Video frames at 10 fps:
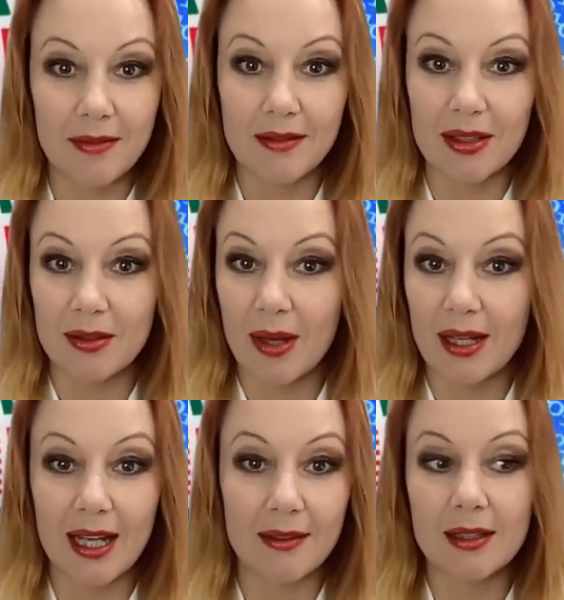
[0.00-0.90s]
The Smart
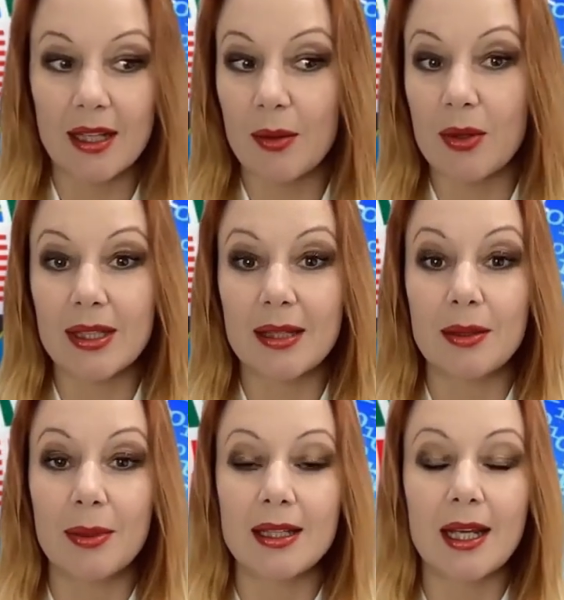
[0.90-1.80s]
Avatar will never
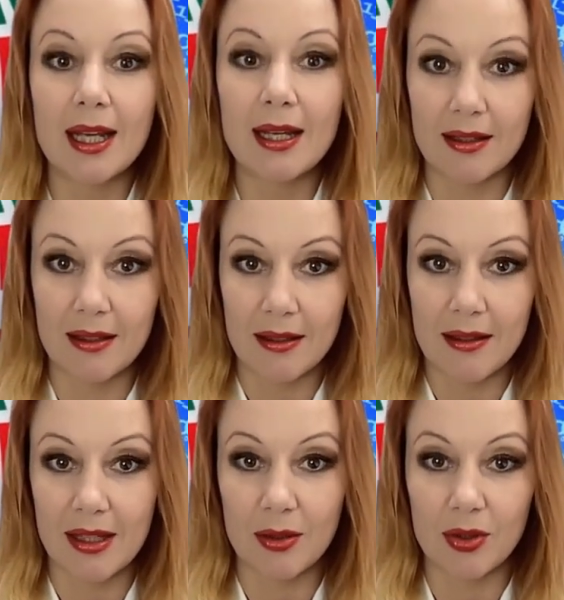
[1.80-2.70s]
be tired.
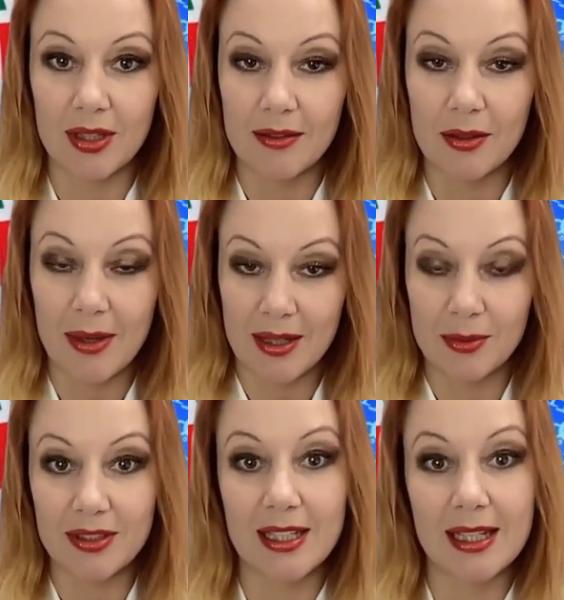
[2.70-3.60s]
It will never make
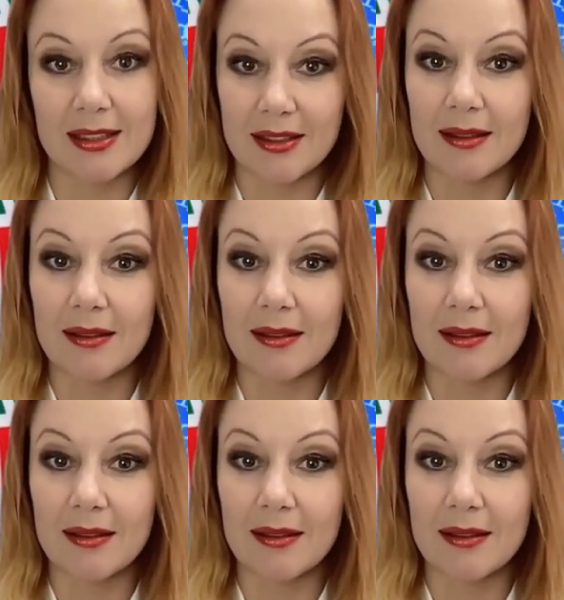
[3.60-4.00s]
mistakes.